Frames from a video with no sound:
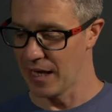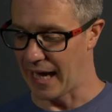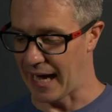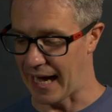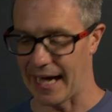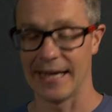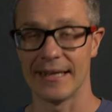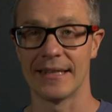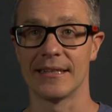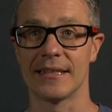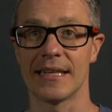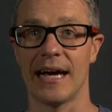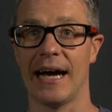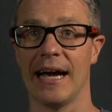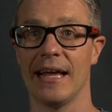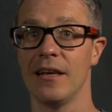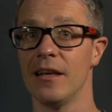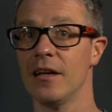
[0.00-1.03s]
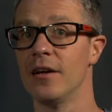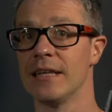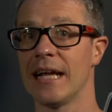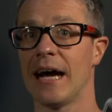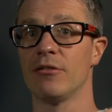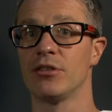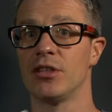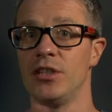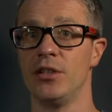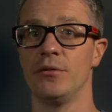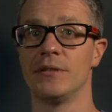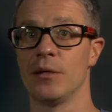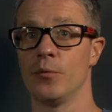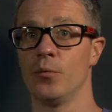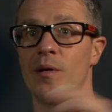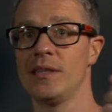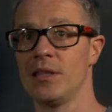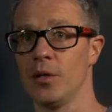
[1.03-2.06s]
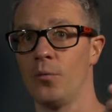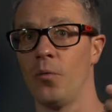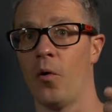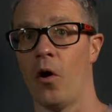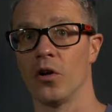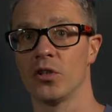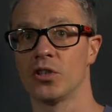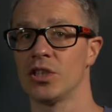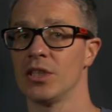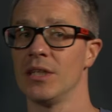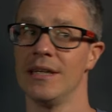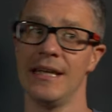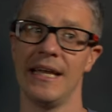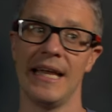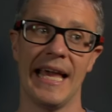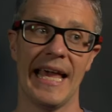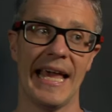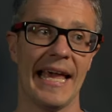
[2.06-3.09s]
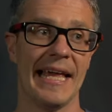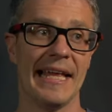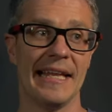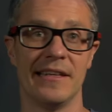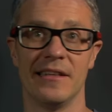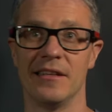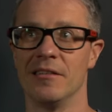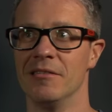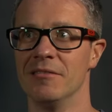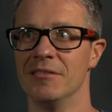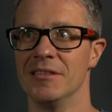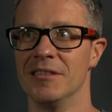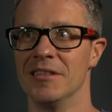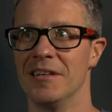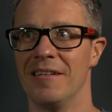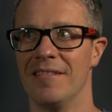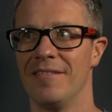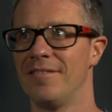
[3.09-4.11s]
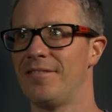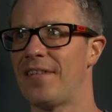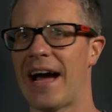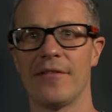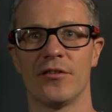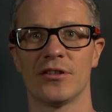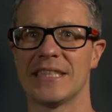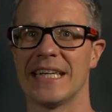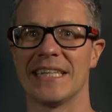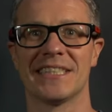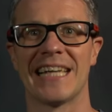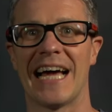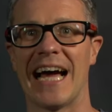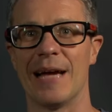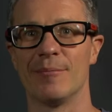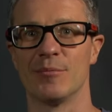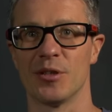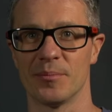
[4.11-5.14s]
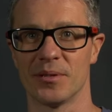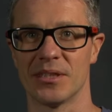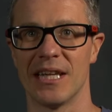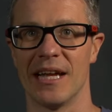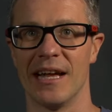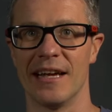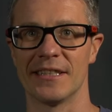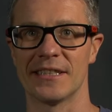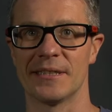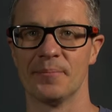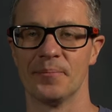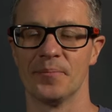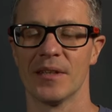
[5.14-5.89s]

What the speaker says: And I learned how to use it with the watch in 5 or 6 times upstairs.